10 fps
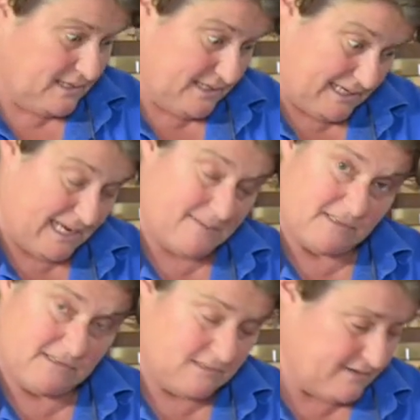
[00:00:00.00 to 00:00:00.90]
The
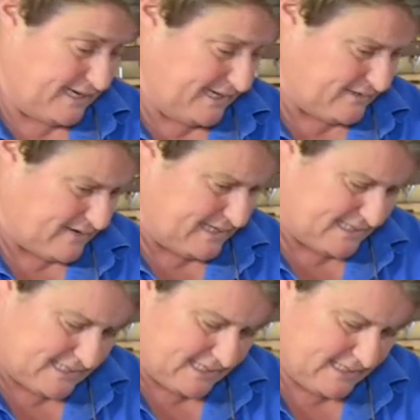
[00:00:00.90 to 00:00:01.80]
clamps are already at the right
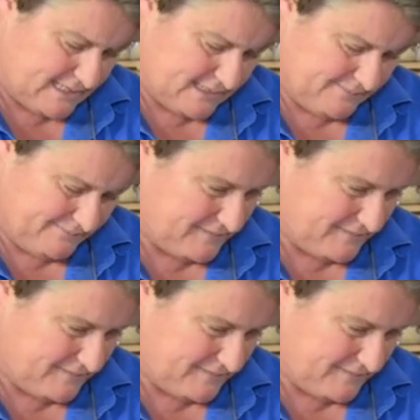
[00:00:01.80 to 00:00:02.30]
size,